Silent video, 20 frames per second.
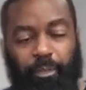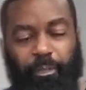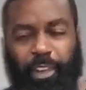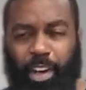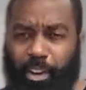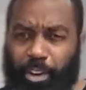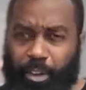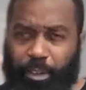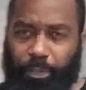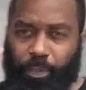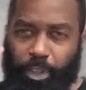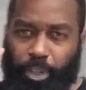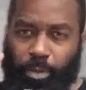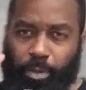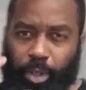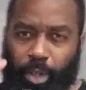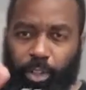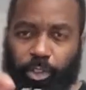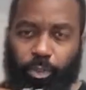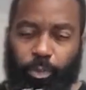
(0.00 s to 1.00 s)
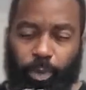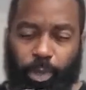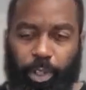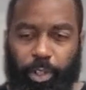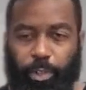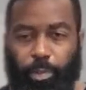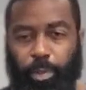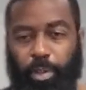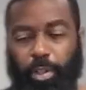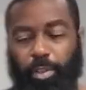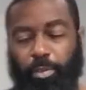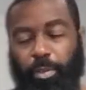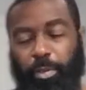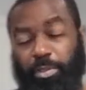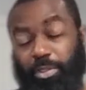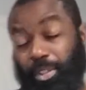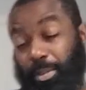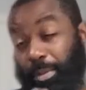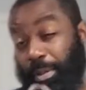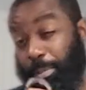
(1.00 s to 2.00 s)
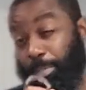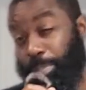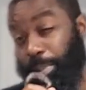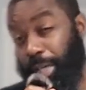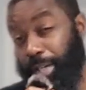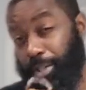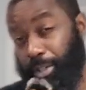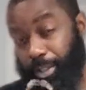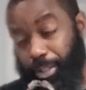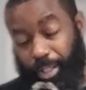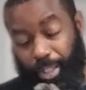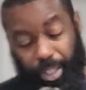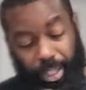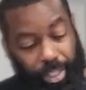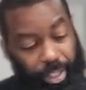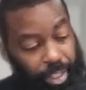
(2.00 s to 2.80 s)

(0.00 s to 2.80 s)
Very few thought 2023 was going to be better.